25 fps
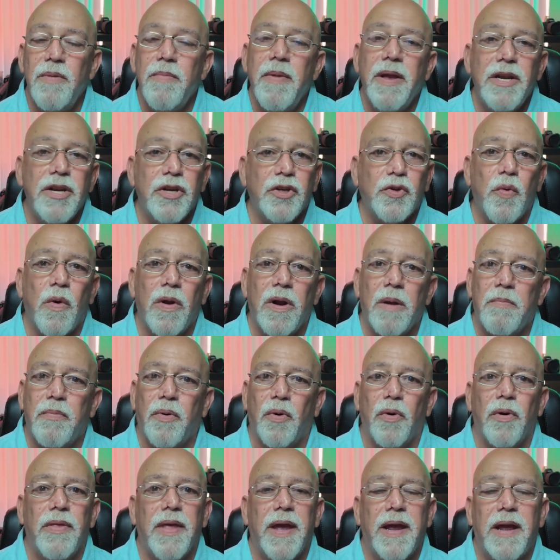you may just want to
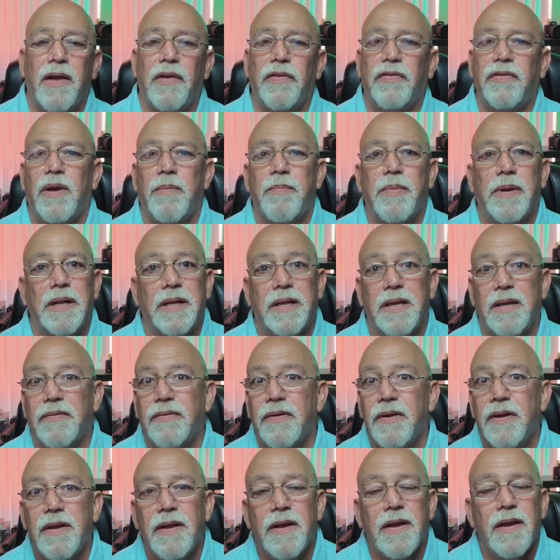board the house up and leave.